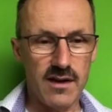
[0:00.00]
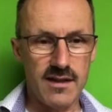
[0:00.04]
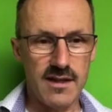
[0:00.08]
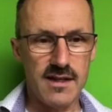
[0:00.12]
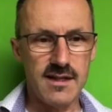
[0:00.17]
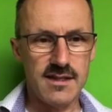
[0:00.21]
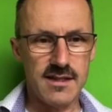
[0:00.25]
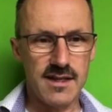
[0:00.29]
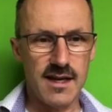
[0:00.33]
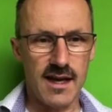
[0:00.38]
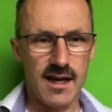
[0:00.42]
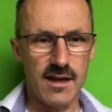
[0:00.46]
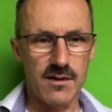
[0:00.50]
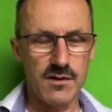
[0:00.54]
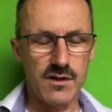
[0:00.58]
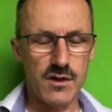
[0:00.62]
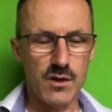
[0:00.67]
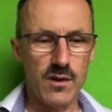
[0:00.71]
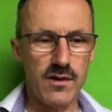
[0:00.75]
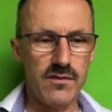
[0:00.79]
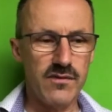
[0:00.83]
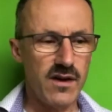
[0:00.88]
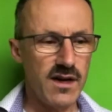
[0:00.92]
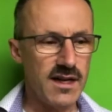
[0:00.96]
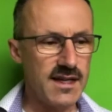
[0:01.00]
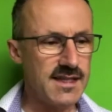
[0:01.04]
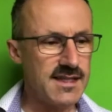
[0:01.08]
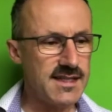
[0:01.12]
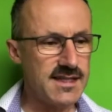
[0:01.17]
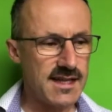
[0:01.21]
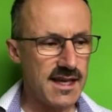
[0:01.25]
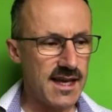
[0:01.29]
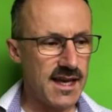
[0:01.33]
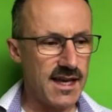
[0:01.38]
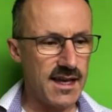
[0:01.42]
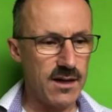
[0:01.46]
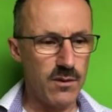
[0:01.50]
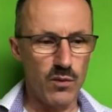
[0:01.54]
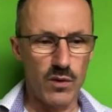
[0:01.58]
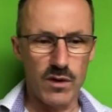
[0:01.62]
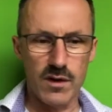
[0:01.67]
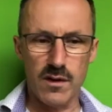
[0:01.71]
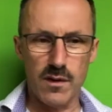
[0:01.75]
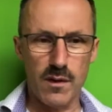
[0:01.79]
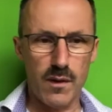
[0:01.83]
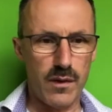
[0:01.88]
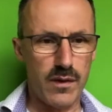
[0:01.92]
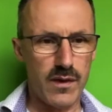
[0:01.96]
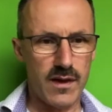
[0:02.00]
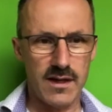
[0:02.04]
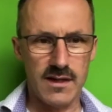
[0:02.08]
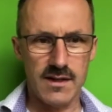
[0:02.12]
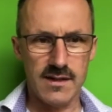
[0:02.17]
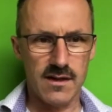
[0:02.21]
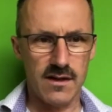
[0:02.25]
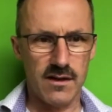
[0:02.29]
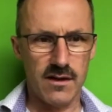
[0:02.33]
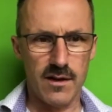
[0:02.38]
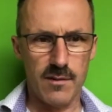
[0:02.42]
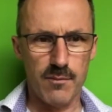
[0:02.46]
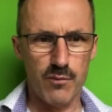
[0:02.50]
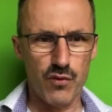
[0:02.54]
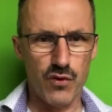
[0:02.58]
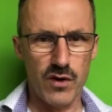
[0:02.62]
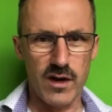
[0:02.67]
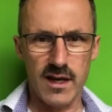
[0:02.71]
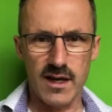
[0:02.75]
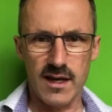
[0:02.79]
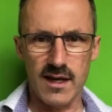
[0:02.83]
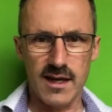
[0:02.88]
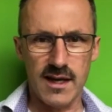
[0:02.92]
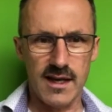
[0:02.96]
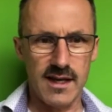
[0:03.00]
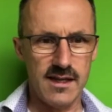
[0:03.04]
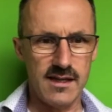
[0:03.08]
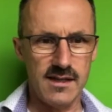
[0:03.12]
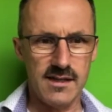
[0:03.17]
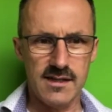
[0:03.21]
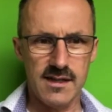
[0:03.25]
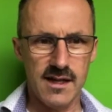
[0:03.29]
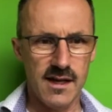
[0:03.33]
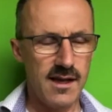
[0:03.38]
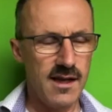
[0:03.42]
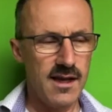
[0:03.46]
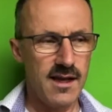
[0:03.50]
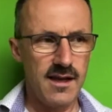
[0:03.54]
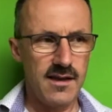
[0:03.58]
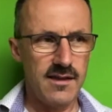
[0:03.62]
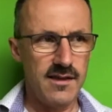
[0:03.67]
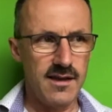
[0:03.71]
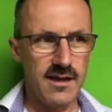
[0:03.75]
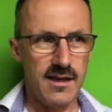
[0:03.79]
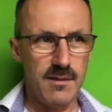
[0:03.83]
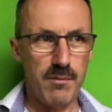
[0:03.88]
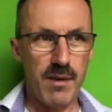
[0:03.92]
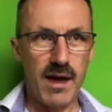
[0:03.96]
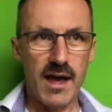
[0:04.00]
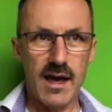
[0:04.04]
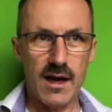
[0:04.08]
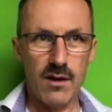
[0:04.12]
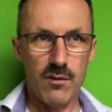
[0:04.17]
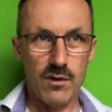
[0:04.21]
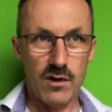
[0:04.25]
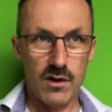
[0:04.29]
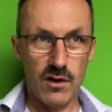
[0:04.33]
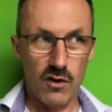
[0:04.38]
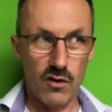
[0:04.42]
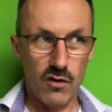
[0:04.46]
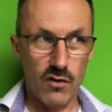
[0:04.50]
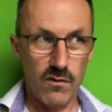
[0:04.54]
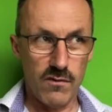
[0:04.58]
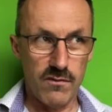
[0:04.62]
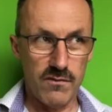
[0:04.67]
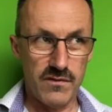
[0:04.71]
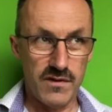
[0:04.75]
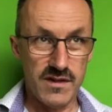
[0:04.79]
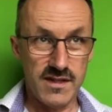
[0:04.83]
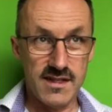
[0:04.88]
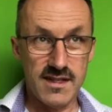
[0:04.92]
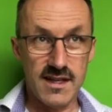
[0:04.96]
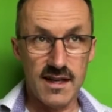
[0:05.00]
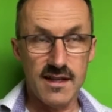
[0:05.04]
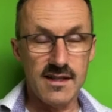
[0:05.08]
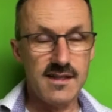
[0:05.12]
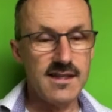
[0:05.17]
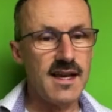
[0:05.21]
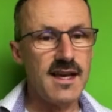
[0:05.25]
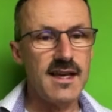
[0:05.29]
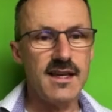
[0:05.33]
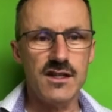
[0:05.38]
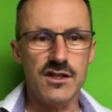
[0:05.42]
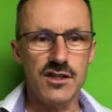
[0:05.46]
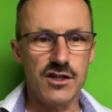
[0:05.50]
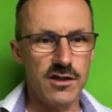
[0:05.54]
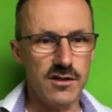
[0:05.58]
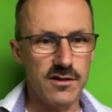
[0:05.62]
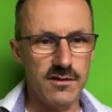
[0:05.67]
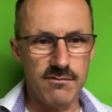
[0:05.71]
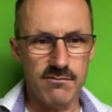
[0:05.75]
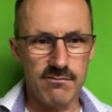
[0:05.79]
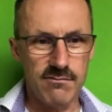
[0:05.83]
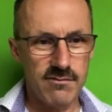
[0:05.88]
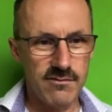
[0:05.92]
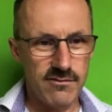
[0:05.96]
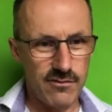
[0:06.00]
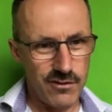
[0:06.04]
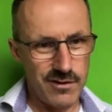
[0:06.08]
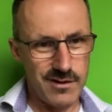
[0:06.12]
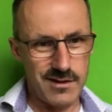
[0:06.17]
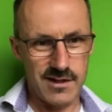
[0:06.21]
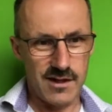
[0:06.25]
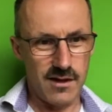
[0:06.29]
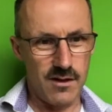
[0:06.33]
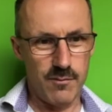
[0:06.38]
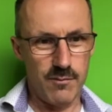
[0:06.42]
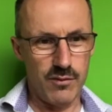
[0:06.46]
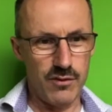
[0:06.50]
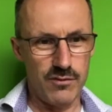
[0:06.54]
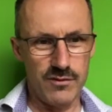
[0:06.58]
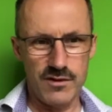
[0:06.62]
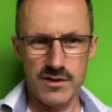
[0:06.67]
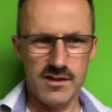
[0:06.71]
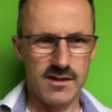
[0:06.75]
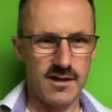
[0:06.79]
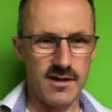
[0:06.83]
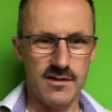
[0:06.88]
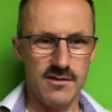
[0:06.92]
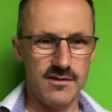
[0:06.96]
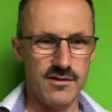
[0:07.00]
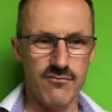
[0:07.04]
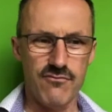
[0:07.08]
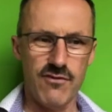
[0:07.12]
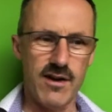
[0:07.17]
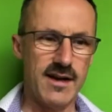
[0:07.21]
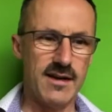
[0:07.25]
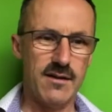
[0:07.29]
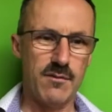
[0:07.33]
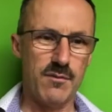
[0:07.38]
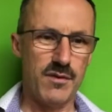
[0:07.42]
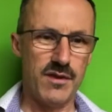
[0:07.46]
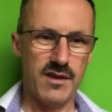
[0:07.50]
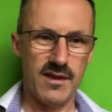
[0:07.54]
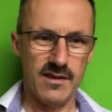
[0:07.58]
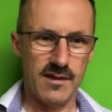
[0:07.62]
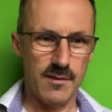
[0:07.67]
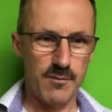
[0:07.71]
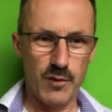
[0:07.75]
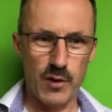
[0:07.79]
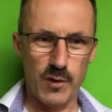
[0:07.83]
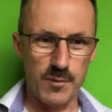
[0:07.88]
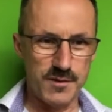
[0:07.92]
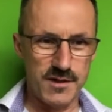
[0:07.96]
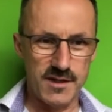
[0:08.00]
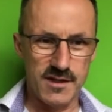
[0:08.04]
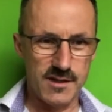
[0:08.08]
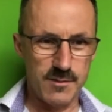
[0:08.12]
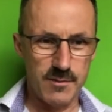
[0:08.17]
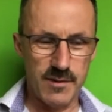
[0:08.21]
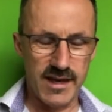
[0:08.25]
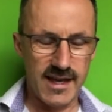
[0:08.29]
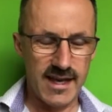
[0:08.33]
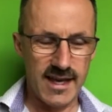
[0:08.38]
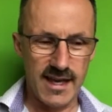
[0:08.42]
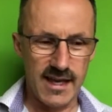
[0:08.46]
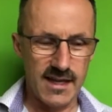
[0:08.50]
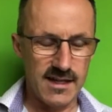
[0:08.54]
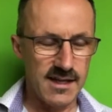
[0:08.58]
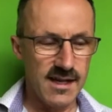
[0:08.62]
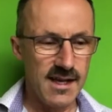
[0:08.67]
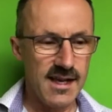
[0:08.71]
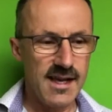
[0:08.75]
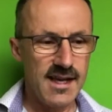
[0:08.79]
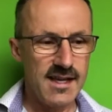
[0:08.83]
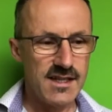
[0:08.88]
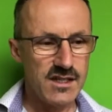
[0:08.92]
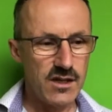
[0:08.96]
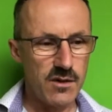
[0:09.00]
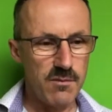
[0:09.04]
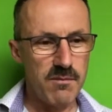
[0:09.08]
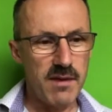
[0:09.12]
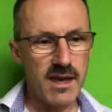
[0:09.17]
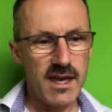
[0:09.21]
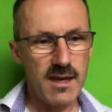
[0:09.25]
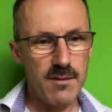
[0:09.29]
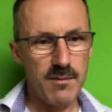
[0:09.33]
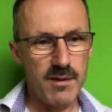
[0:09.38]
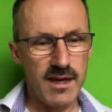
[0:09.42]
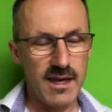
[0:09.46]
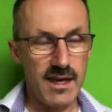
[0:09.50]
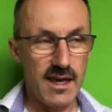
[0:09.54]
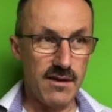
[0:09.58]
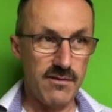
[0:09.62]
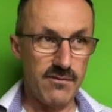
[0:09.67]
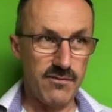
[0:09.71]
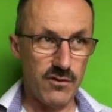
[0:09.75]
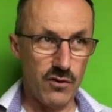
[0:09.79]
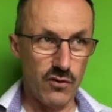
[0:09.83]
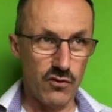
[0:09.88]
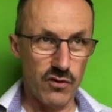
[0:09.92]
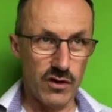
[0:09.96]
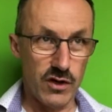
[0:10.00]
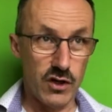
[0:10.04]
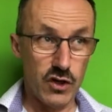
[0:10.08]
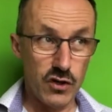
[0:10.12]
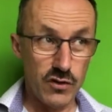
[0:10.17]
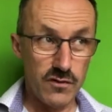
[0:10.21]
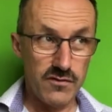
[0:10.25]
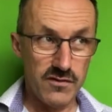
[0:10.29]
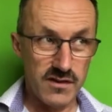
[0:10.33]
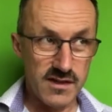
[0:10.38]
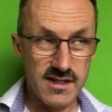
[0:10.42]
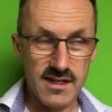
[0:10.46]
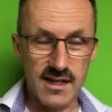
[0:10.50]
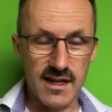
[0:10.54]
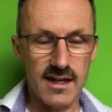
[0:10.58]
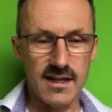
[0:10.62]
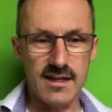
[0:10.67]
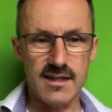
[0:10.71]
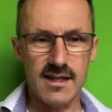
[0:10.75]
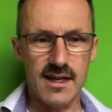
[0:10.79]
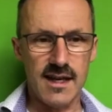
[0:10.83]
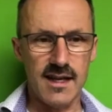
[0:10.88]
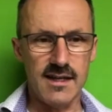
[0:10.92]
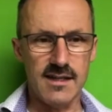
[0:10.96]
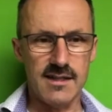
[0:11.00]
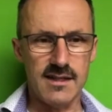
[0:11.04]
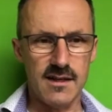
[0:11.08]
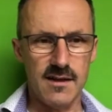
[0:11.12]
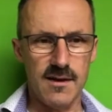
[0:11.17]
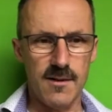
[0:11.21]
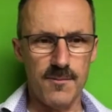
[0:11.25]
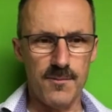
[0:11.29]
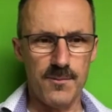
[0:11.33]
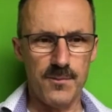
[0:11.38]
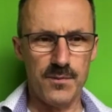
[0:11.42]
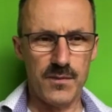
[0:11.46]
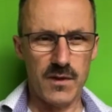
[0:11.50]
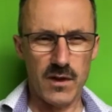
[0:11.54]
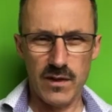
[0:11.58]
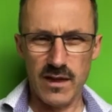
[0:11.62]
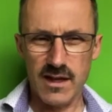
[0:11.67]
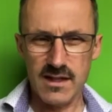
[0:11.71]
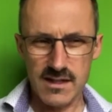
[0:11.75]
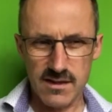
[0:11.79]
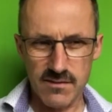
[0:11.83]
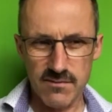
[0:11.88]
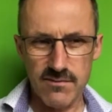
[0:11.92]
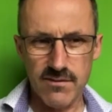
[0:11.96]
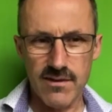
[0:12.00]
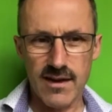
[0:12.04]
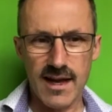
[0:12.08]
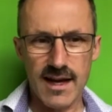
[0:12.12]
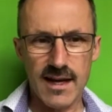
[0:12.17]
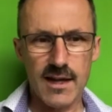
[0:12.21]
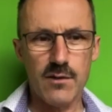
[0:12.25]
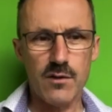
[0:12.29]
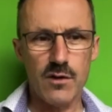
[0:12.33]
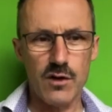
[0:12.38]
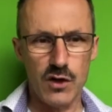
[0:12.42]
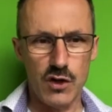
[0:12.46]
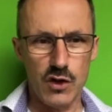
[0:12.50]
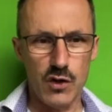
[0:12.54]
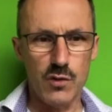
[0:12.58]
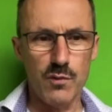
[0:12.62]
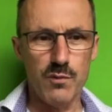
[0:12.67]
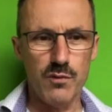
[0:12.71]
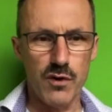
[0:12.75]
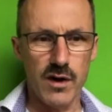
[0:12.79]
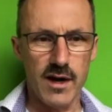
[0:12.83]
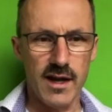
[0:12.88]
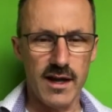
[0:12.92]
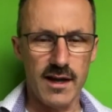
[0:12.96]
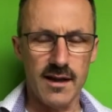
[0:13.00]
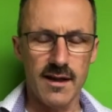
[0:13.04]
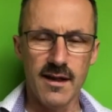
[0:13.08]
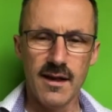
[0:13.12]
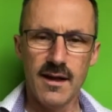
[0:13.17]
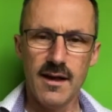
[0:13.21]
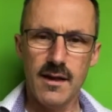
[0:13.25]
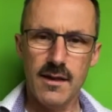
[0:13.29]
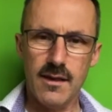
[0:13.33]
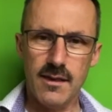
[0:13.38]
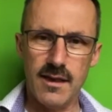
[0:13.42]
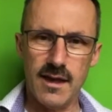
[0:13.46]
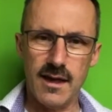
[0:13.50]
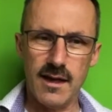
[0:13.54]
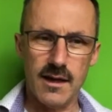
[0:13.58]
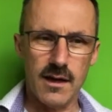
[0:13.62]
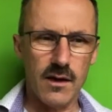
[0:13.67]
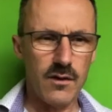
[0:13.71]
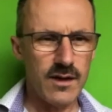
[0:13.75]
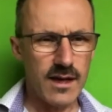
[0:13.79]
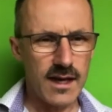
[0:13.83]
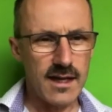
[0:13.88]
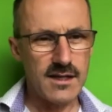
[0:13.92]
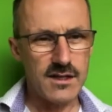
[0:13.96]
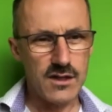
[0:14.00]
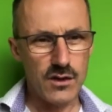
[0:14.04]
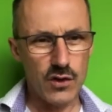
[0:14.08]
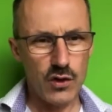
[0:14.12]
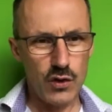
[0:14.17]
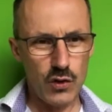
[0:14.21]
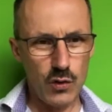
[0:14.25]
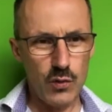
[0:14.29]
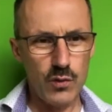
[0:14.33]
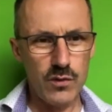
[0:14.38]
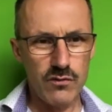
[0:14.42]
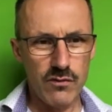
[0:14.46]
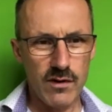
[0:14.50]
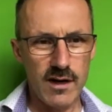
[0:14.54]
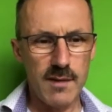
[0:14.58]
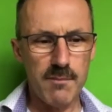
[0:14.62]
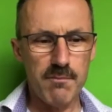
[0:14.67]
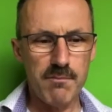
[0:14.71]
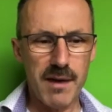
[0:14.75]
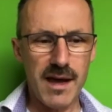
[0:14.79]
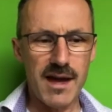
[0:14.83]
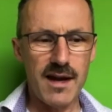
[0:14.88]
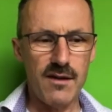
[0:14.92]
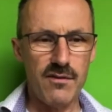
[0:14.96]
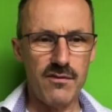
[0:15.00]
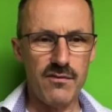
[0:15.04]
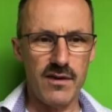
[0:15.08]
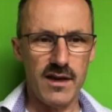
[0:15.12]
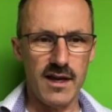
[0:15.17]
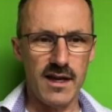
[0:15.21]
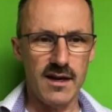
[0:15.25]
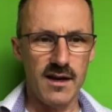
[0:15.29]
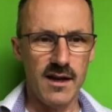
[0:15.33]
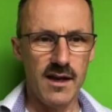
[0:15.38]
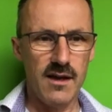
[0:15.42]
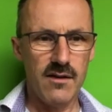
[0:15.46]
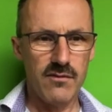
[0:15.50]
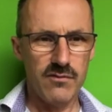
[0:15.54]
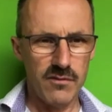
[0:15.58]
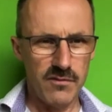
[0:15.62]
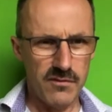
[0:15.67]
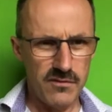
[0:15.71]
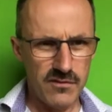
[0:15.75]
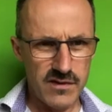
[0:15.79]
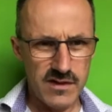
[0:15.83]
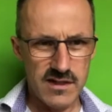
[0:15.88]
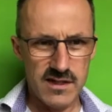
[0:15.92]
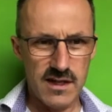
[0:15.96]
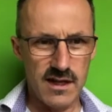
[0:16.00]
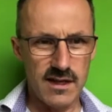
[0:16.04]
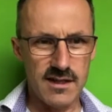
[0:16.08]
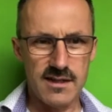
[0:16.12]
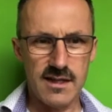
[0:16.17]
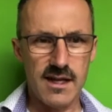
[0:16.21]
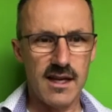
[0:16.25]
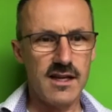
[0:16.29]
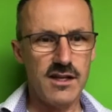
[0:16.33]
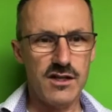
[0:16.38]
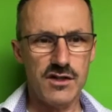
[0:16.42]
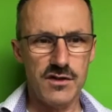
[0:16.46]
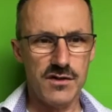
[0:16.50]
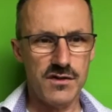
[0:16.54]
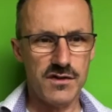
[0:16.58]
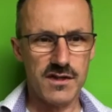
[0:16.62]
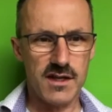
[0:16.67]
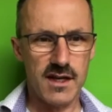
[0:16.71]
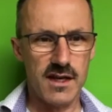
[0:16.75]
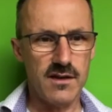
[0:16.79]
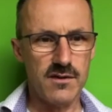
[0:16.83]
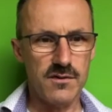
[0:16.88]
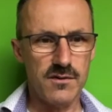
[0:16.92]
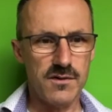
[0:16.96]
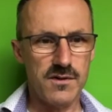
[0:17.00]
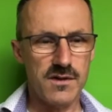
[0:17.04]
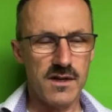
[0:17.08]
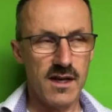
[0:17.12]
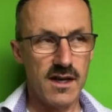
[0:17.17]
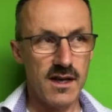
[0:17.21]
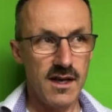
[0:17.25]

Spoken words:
this down. So if I say one of the things that I bring is the power of facilitation, for example, just going to use a random thing that popped into my head. So maybe if you're a good facilitator, now that's a value that you bring. Think, okay, so who would really benefit from facilitation skills?